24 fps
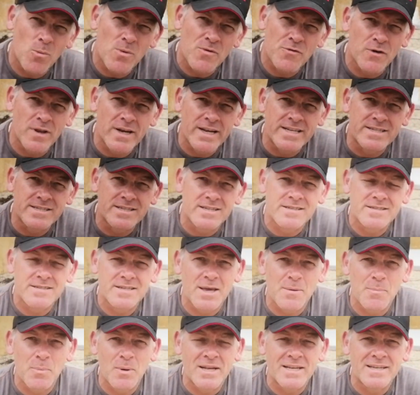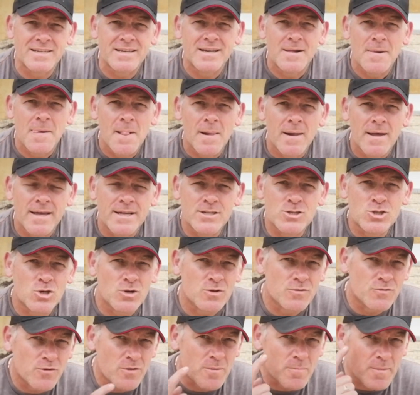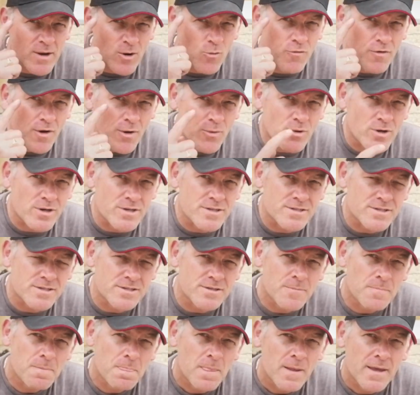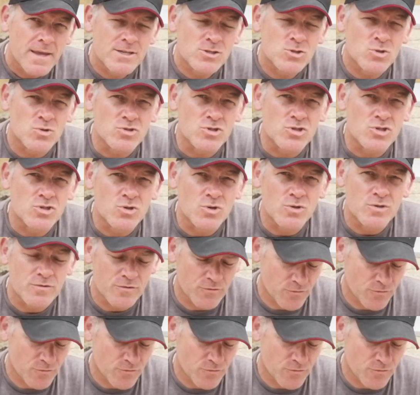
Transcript: of fitness, skipping. It's good for the mental focus. It's not just good